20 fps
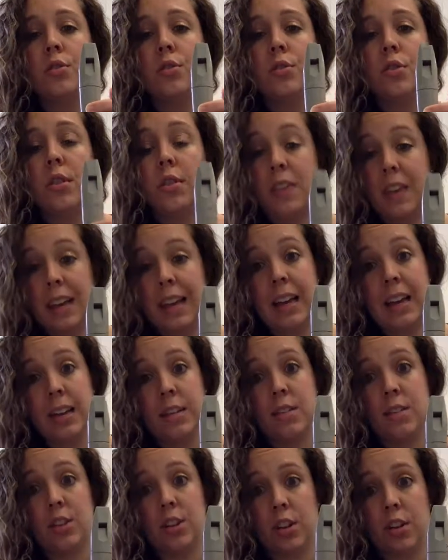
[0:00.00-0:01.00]
The thing
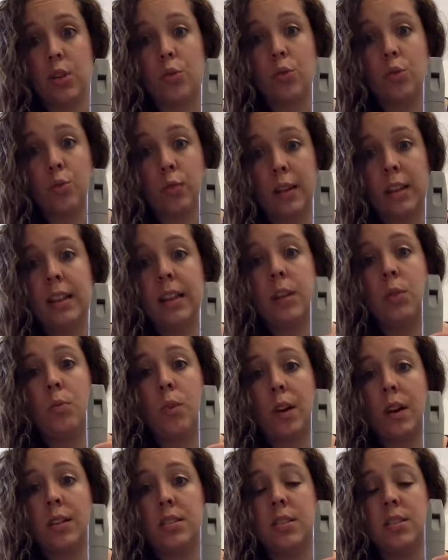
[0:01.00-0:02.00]
is, you're going to really
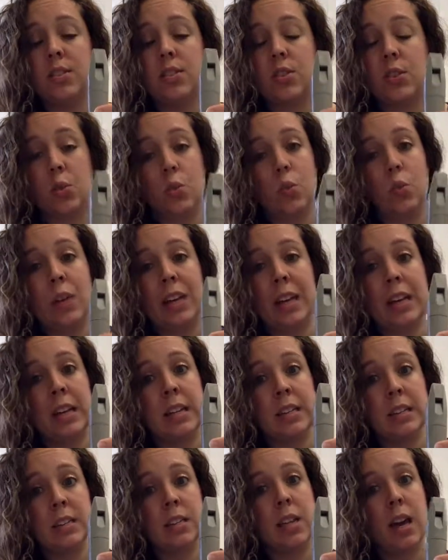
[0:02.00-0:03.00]
want to
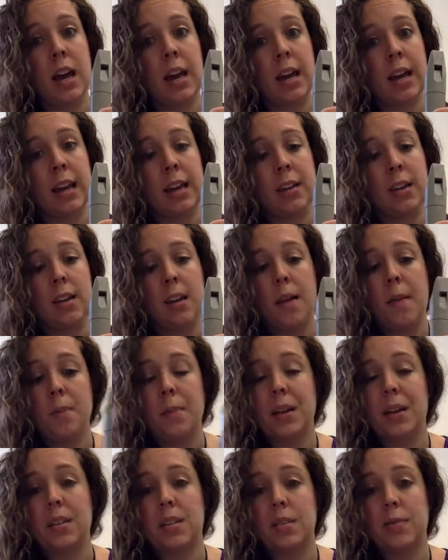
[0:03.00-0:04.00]
squeeze tight,
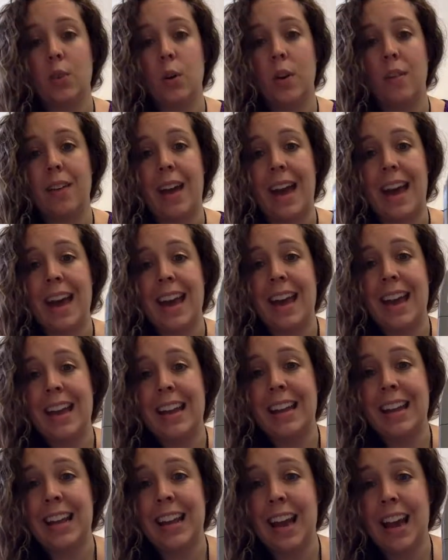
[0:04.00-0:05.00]
because if you have
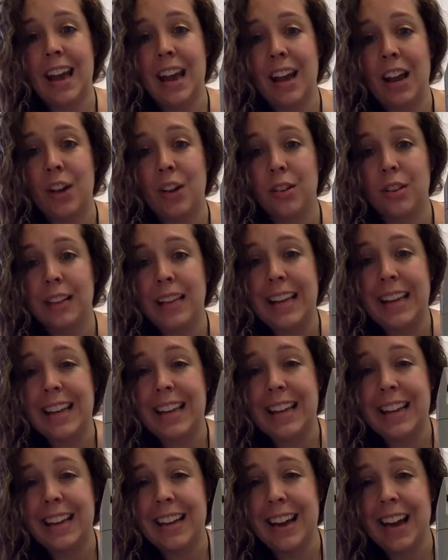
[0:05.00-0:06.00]
any air
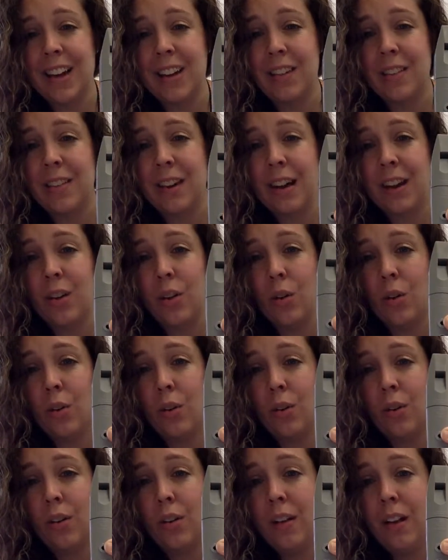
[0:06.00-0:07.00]
leaking out of that
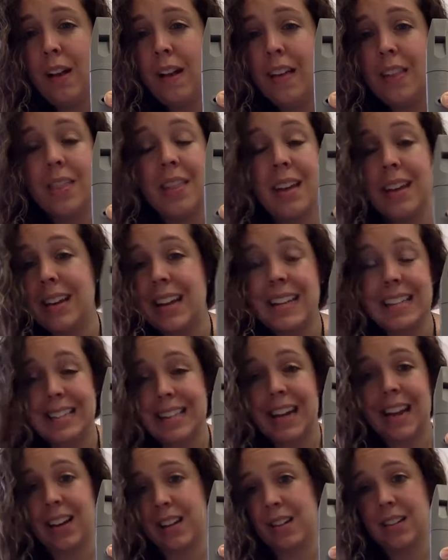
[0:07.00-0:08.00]
hole, then it's
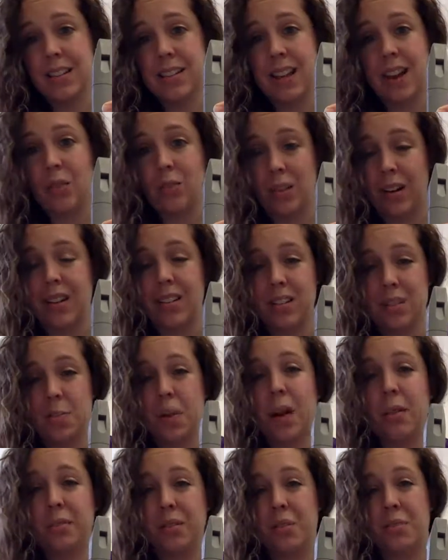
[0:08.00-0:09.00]
not going to sound right and it's
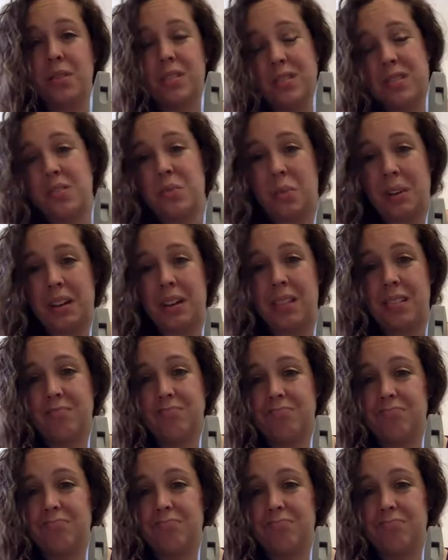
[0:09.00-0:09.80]
probably going to squeak.